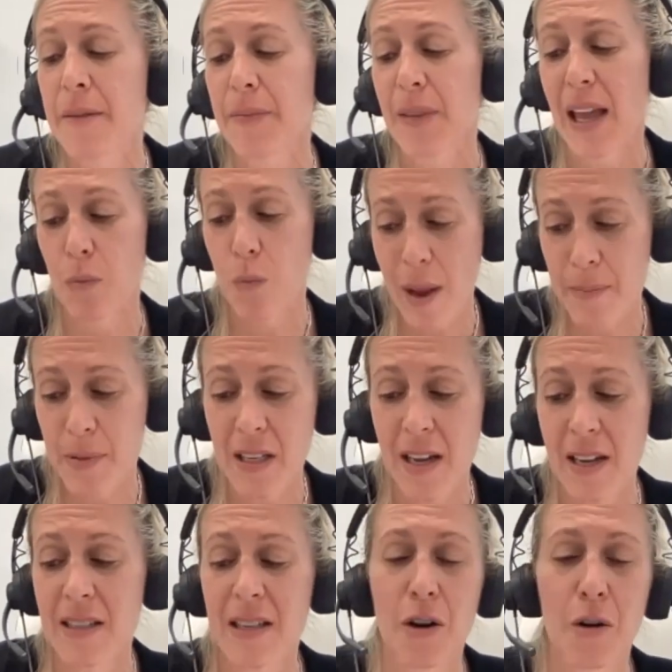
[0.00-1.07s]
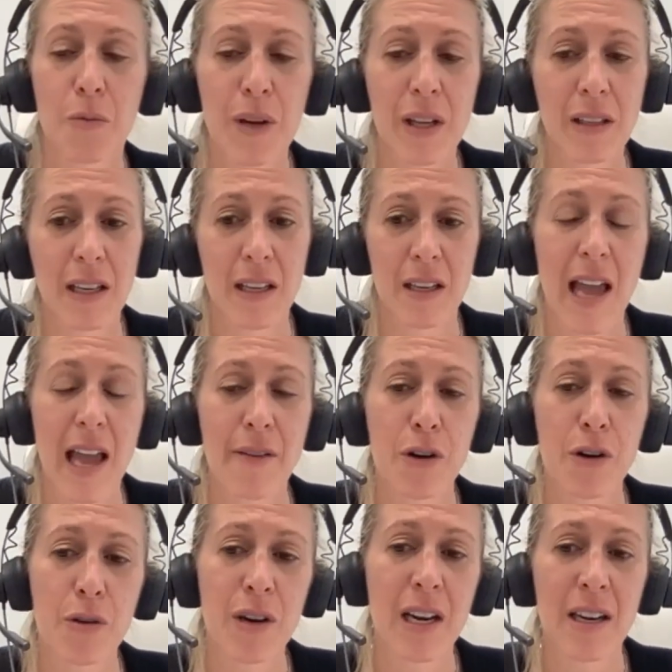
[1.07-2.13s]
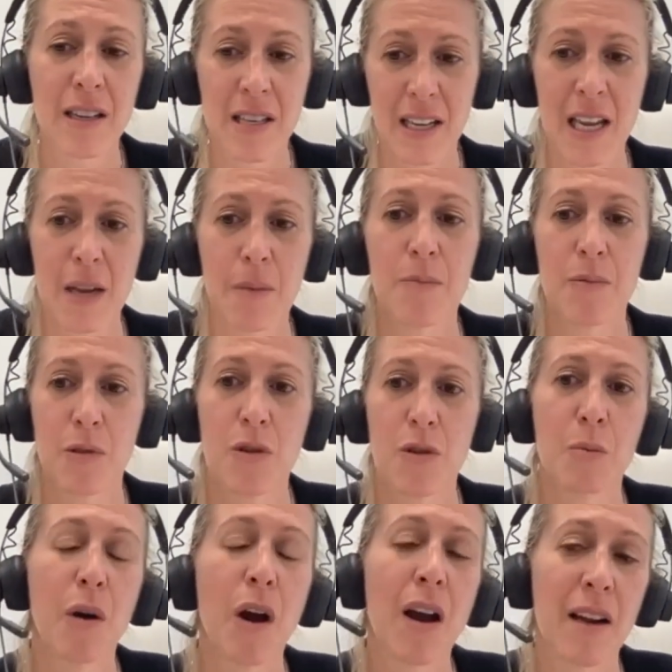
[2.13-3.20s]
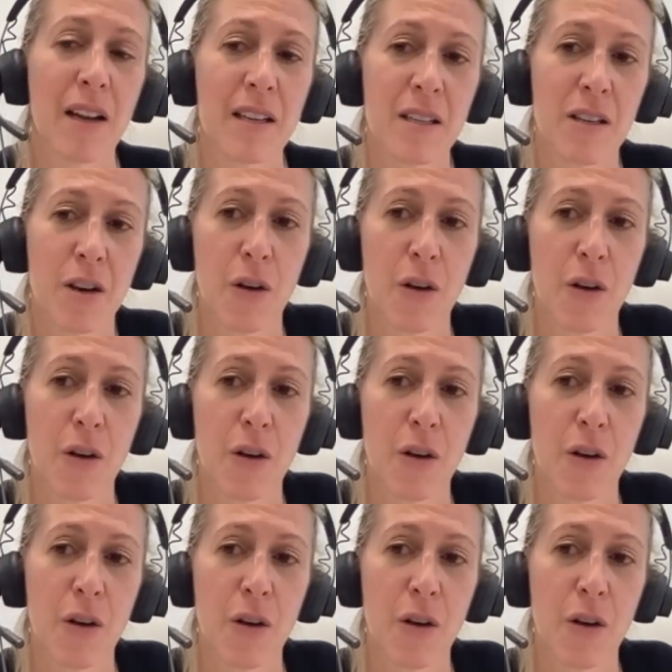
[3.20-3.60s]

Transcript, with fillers: and websites that are really evergreen to keep those products,